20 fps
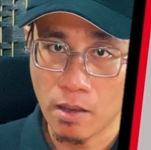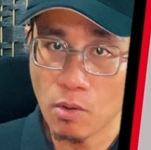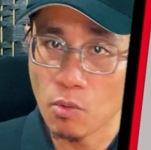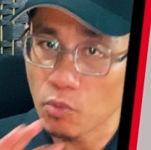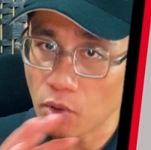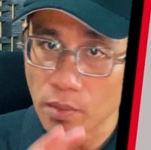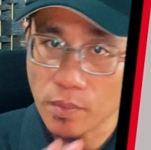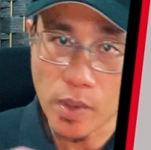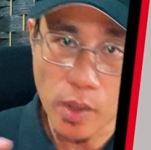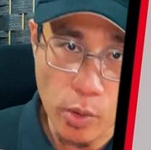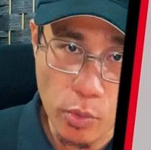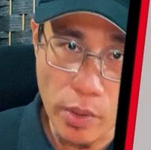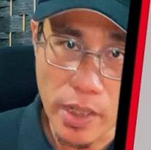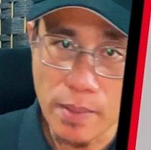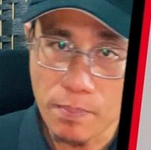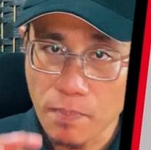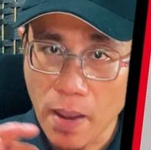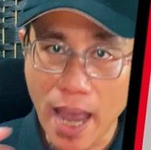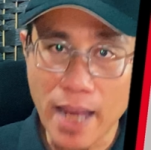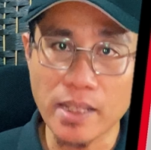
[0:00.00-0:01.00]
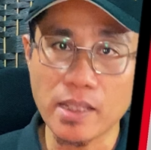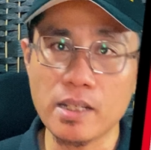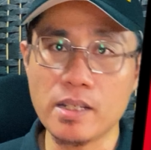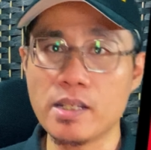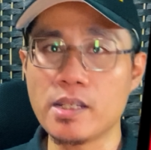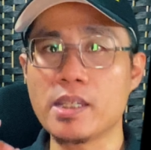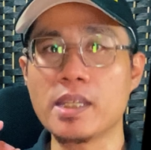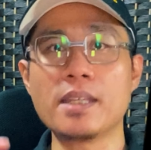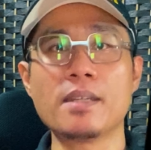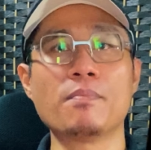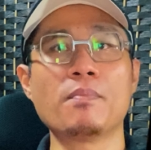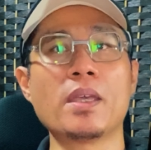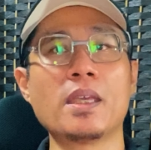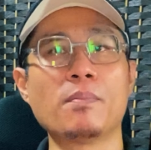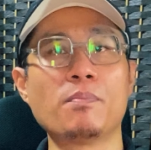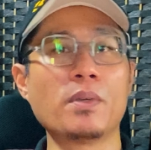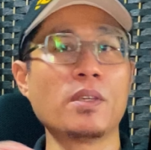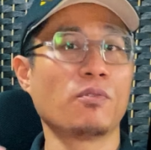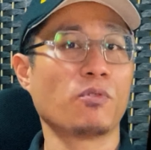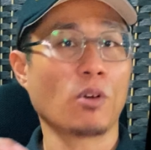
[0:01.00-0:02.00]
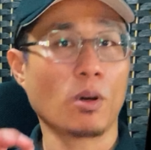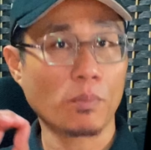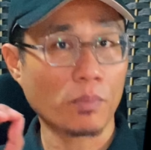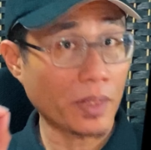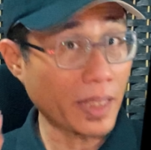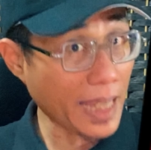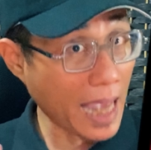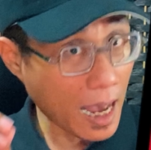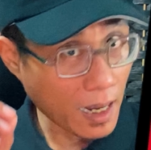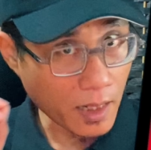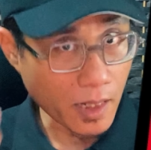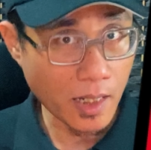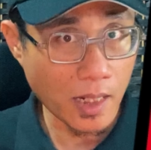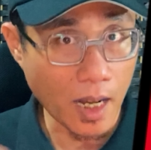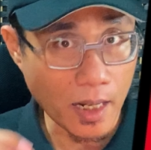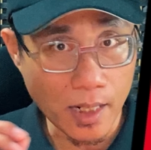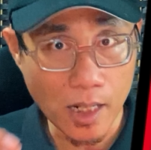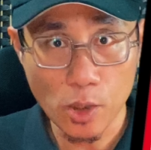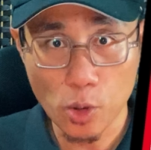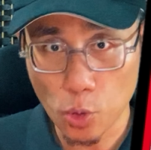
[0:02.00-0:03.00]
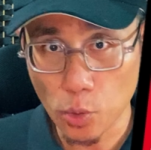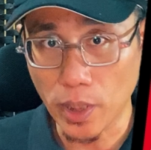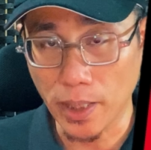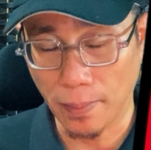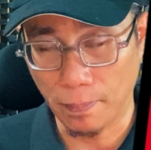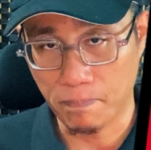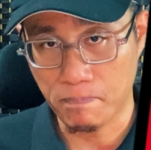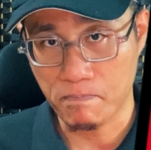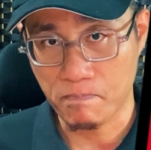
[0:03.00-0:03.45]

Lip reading: From the grain patterns, it may be from the Angsana tree.